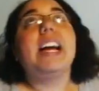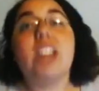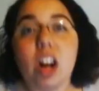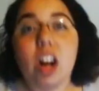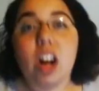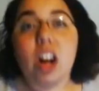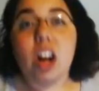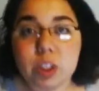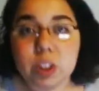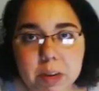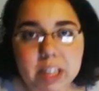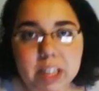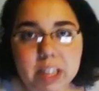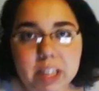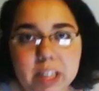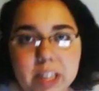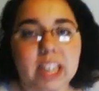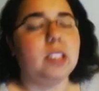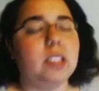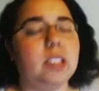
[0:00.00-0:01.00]
costs
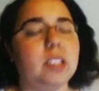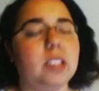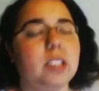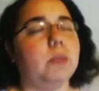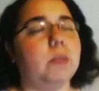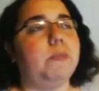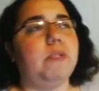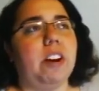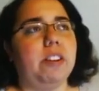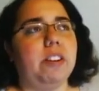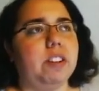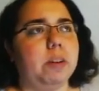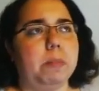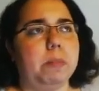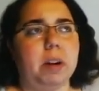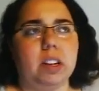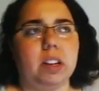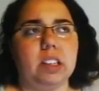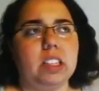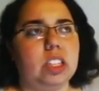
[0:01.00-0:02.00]
money, except firing a
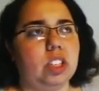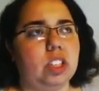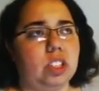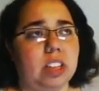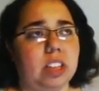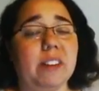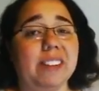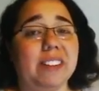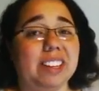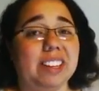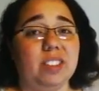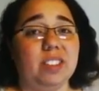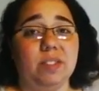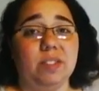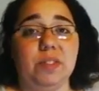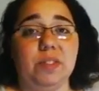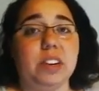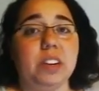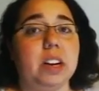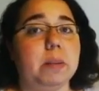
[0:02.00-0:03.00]
politician. That'll actually
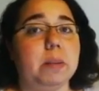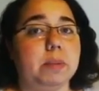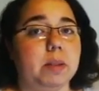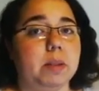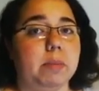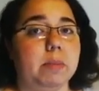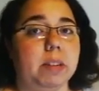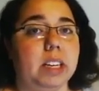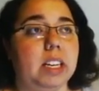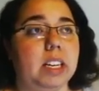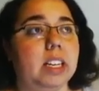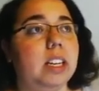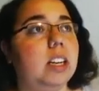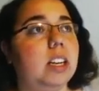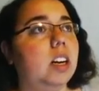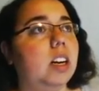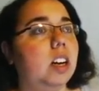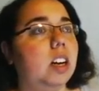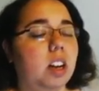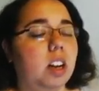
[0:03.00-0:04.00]
free up some money.
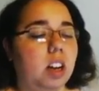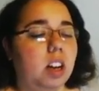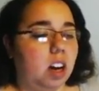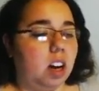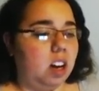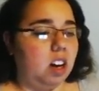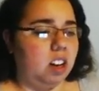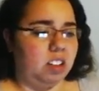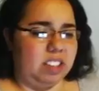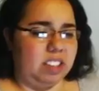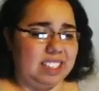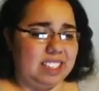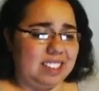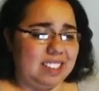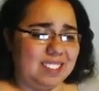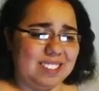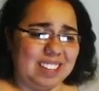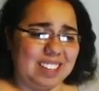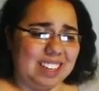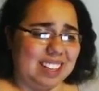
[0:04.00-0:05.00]
Oh, that sounds
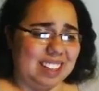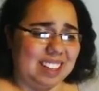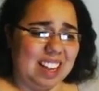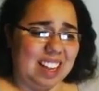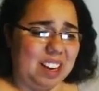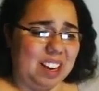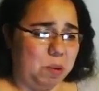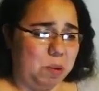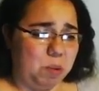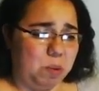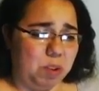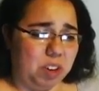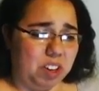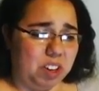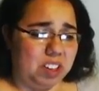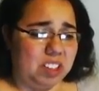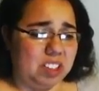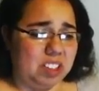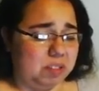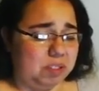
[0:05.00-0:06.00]
like a lot of
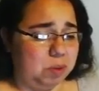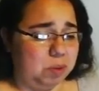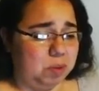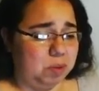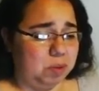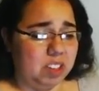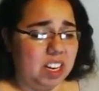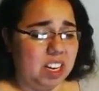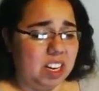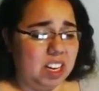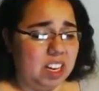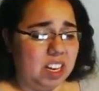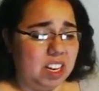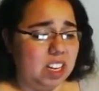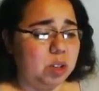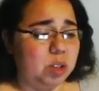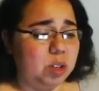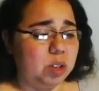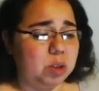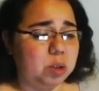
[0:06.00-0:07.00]
work. Oof.
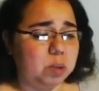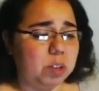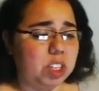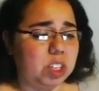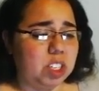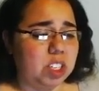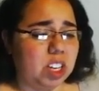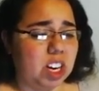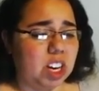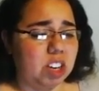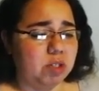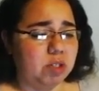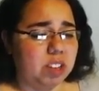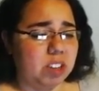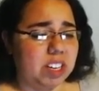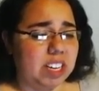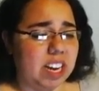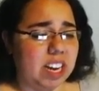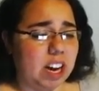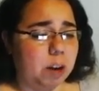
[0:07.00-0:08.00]
Choose a rich country
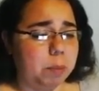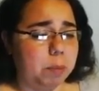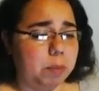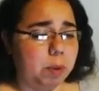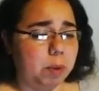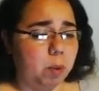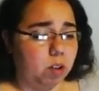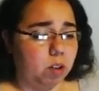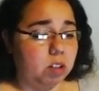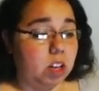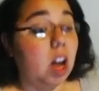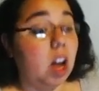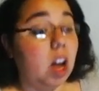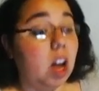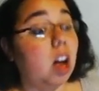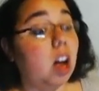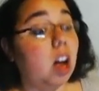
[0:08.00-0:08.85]
and help the world?